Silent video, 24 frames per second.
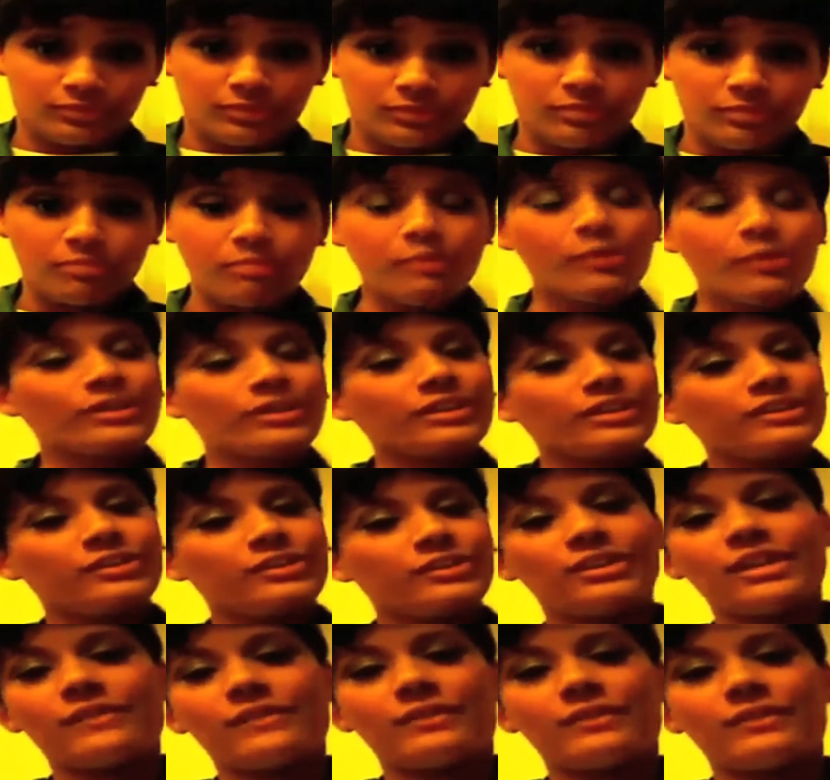More than
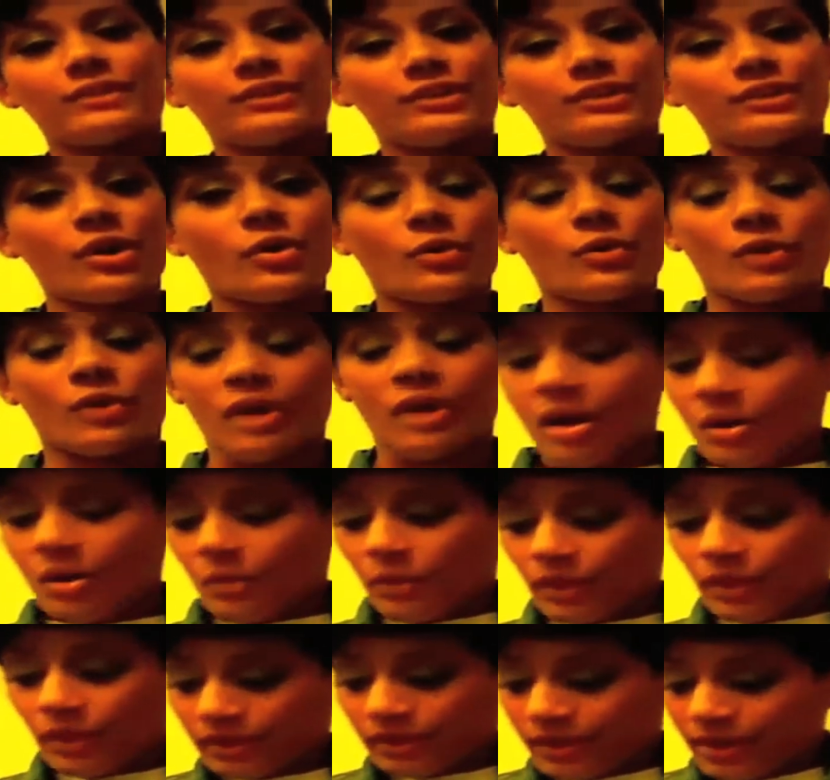you'll ever know.
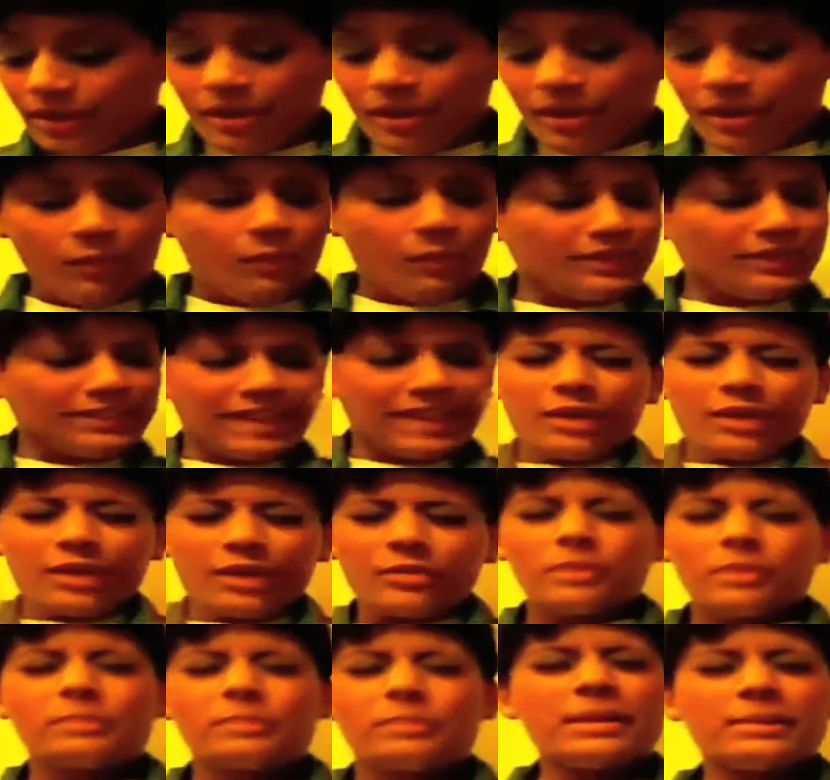One, one day we'll
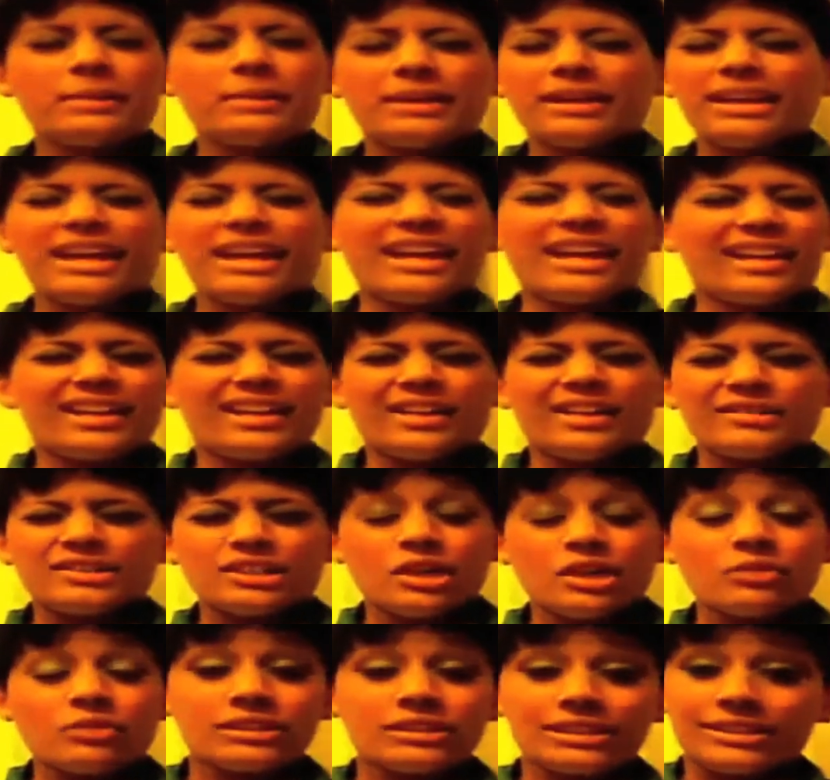be able to let our love
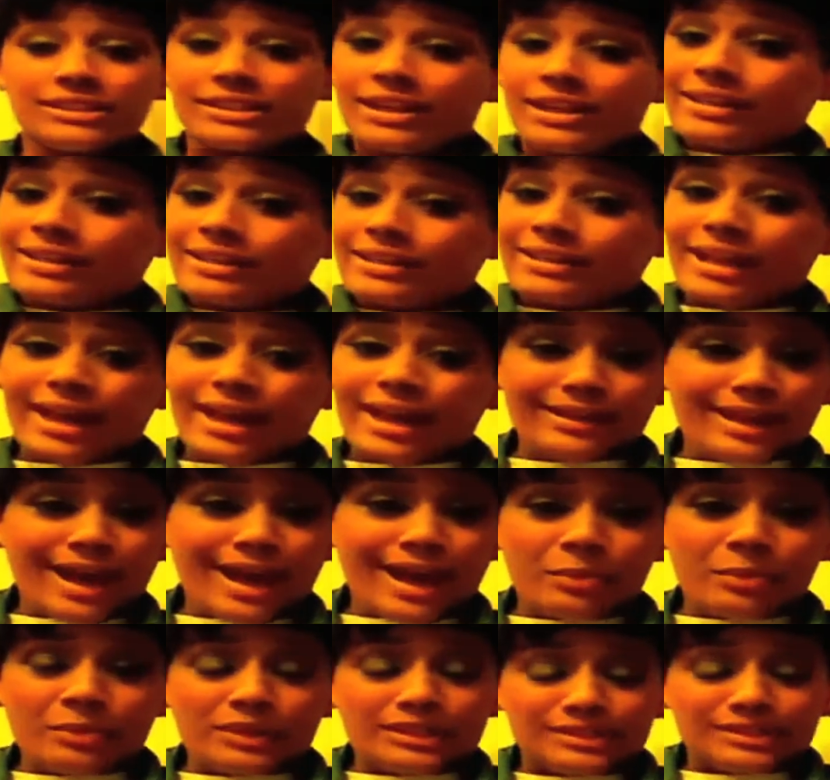show, just not now
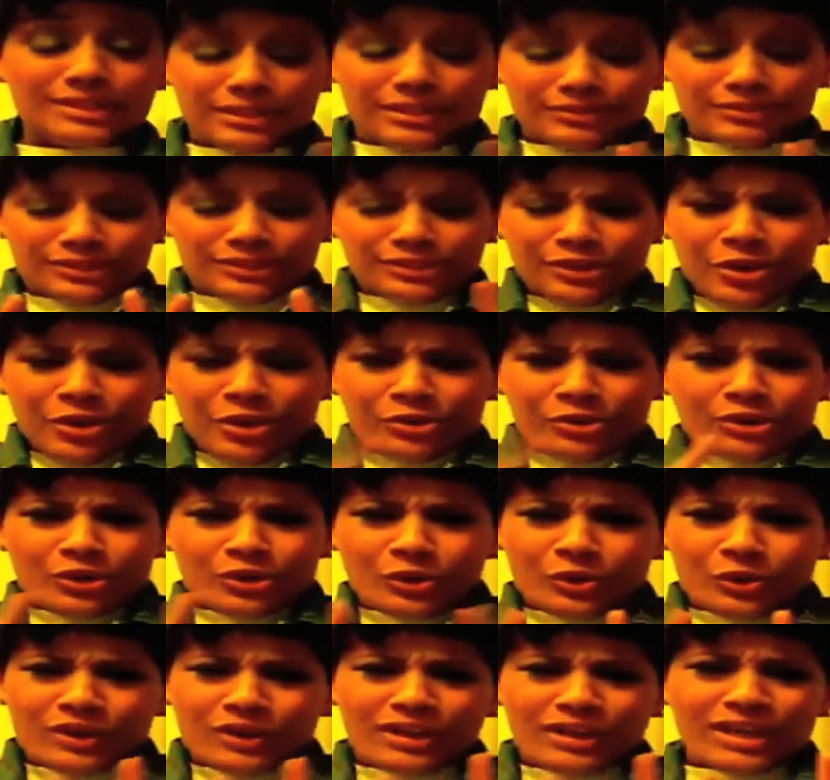because there is no
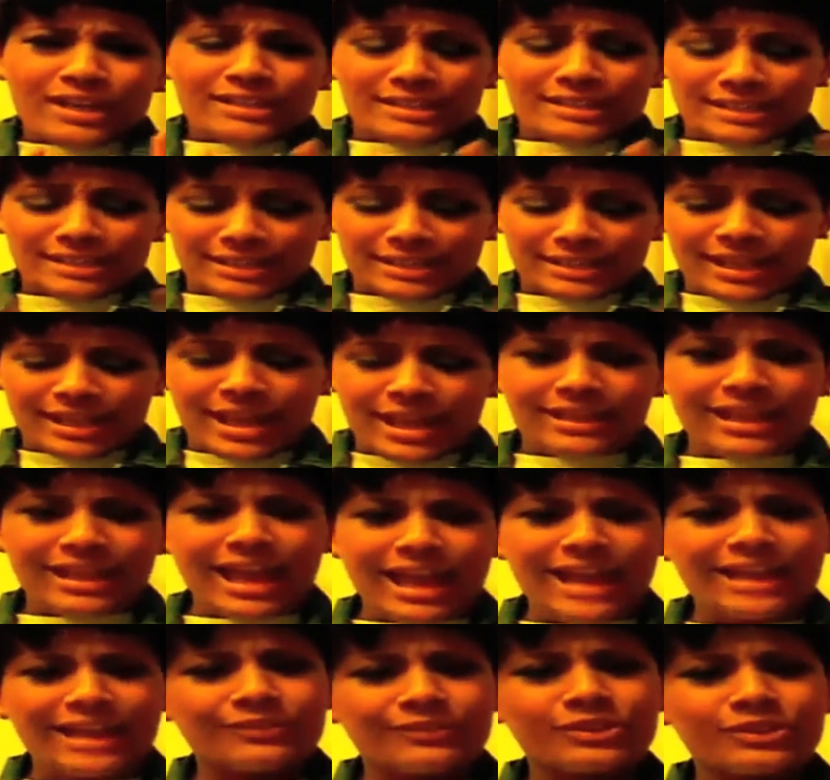longer in us this
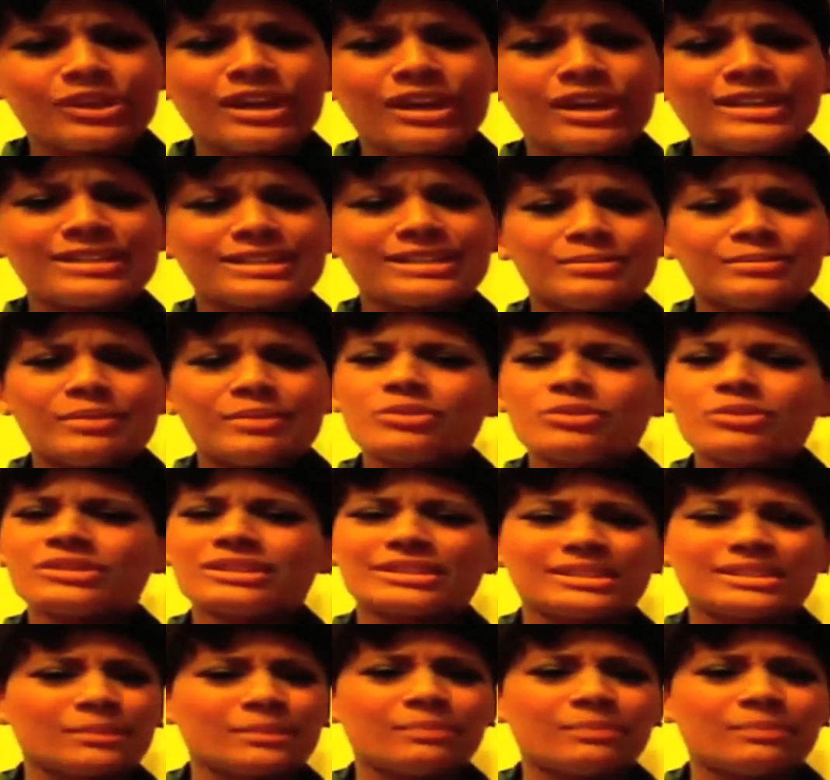lack of trust, emotion,
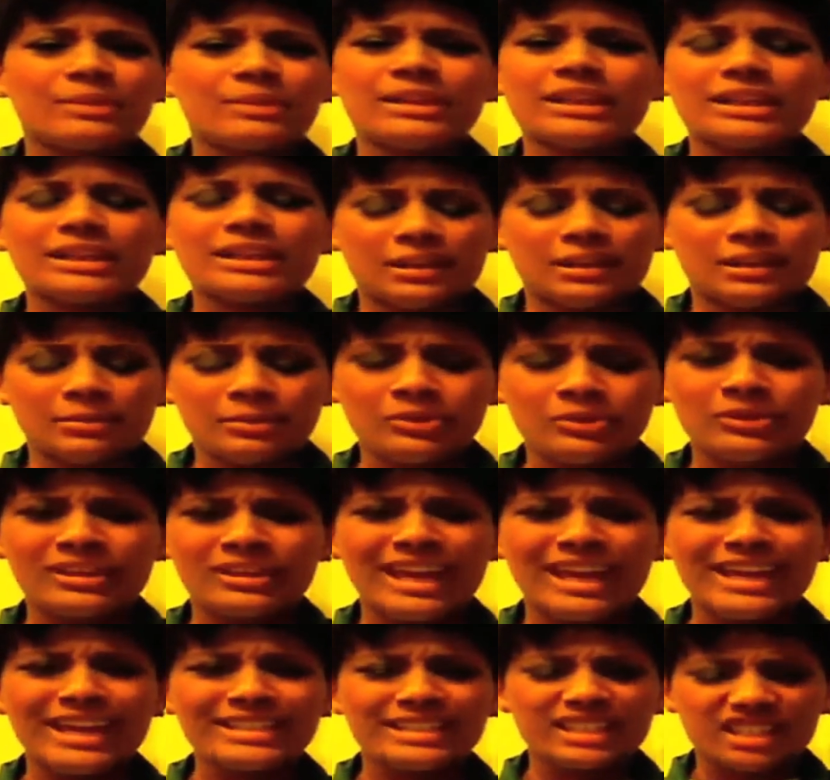stability,
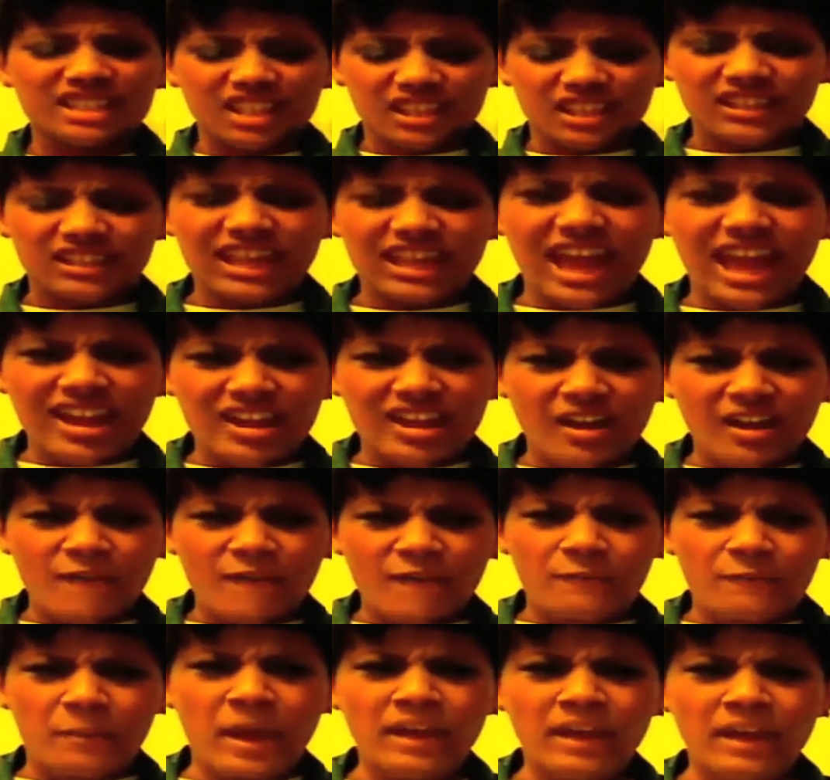communication, the lack of
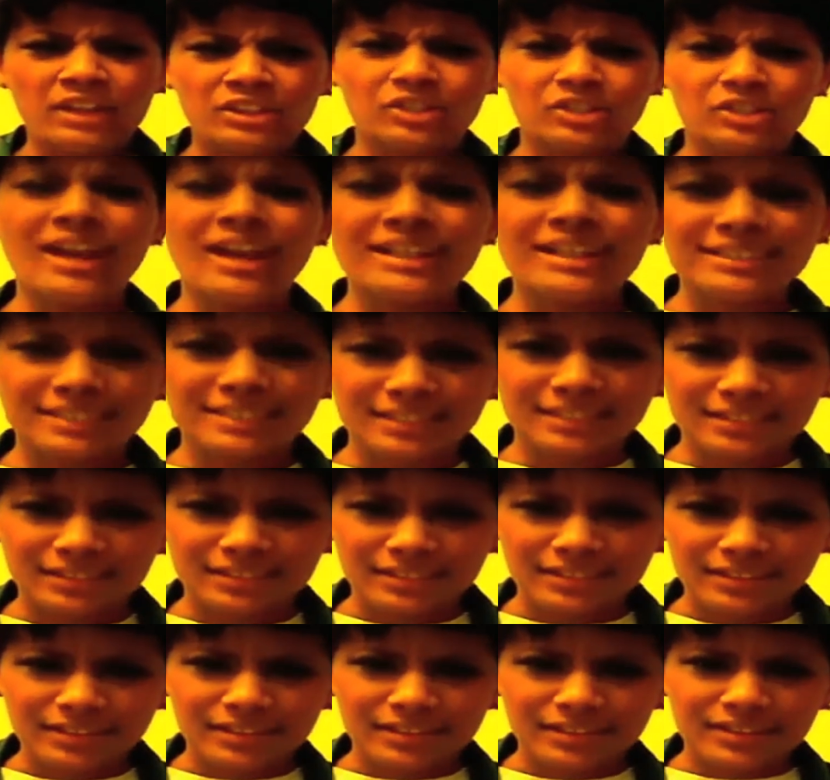penetration.
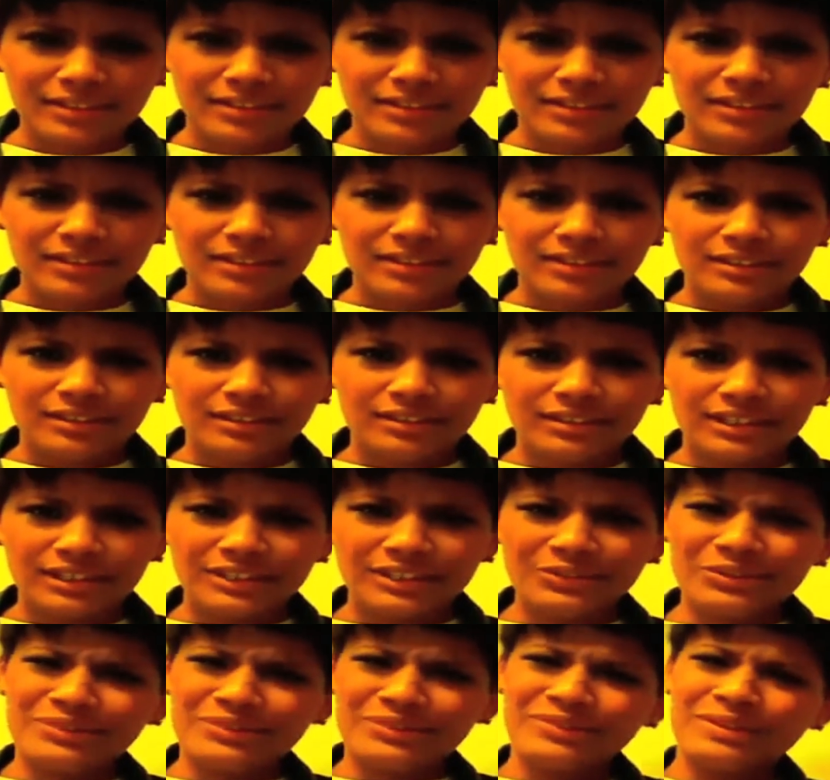Can you
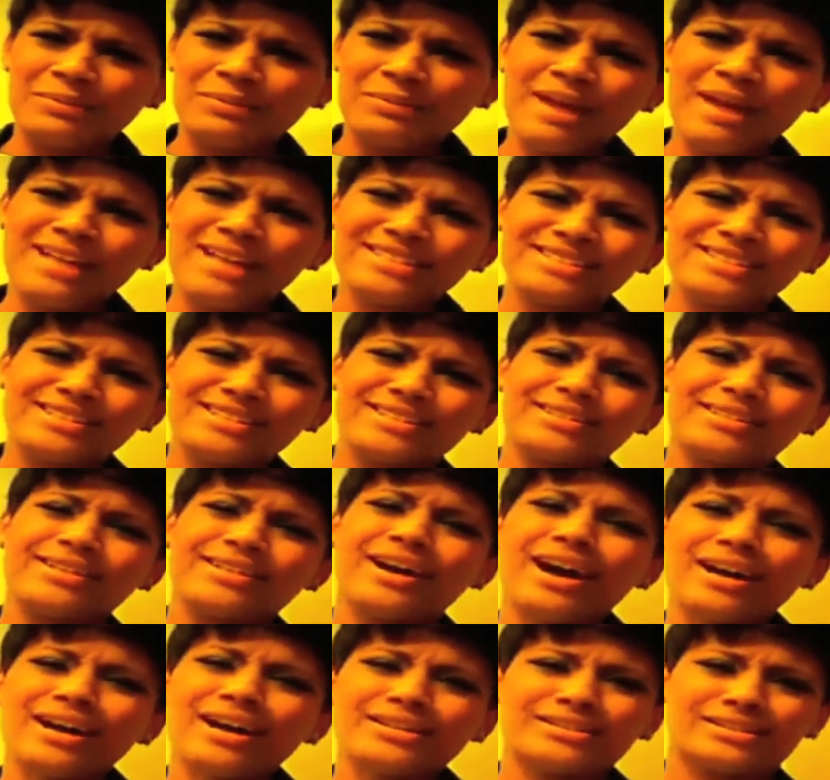even imagine in
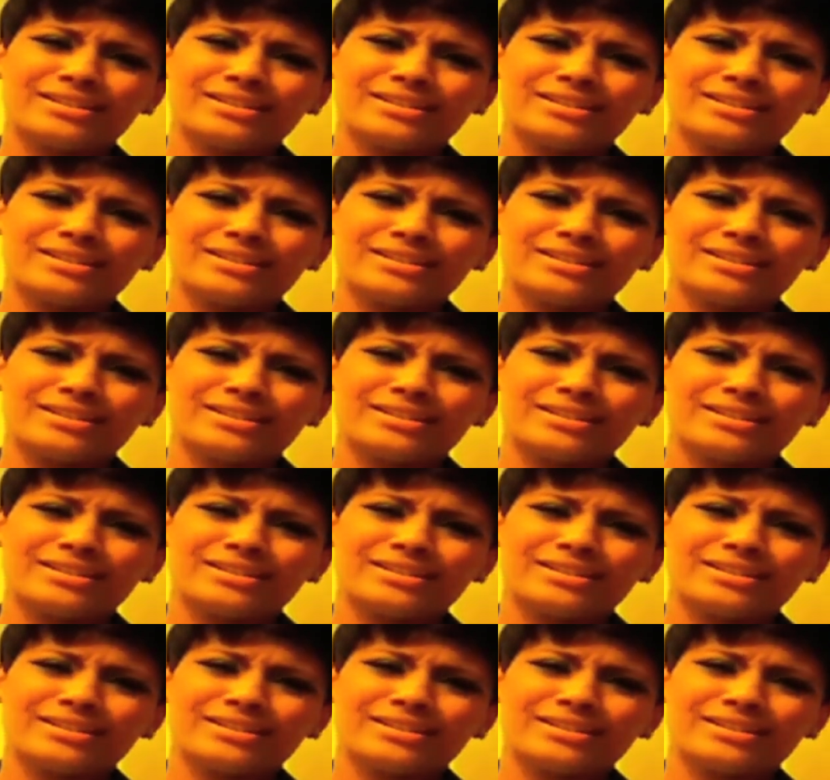us?